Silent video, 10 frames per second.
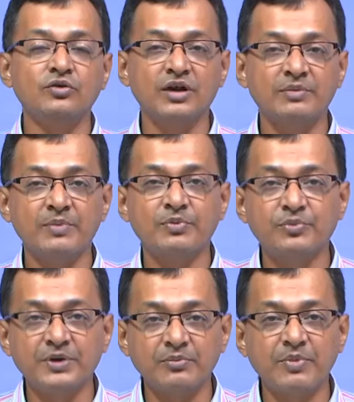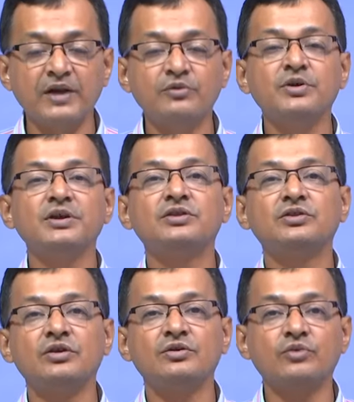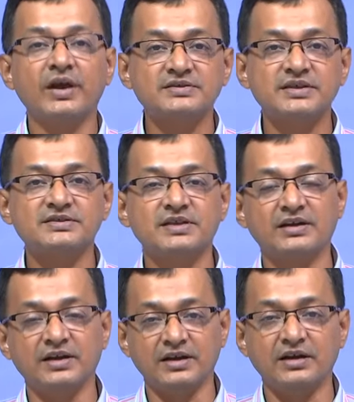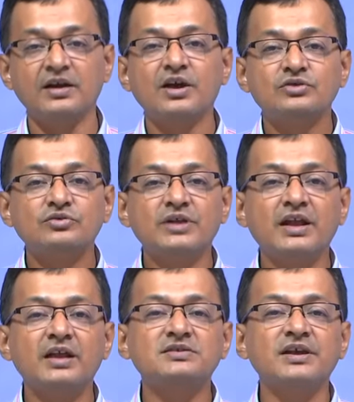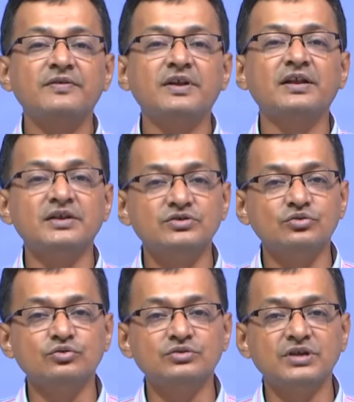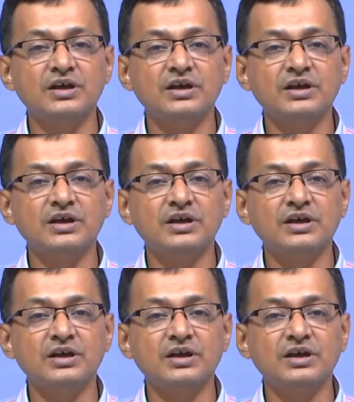not have appropriate bandwidth to access the data. So, there are several issues